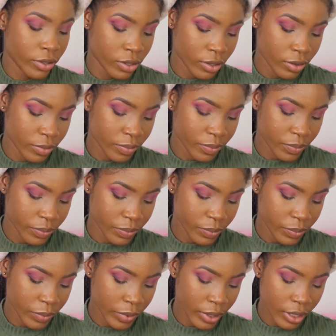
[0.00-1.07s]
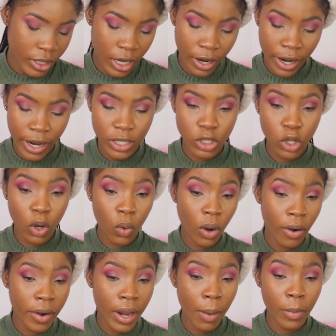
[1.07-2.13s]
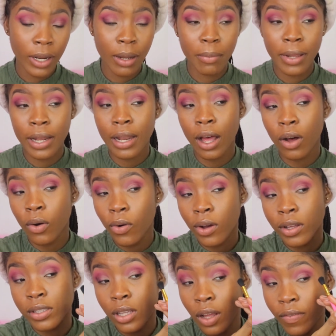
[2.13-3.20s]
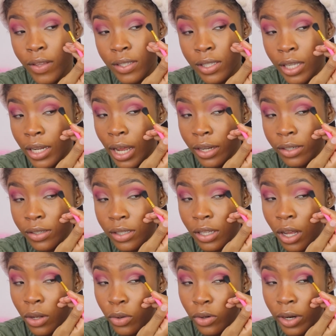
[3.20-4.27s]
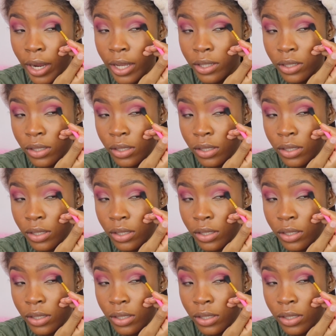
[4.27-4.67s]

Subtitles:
So, all right, don't worry, I'm gonna blend that out because obviously that does not look right.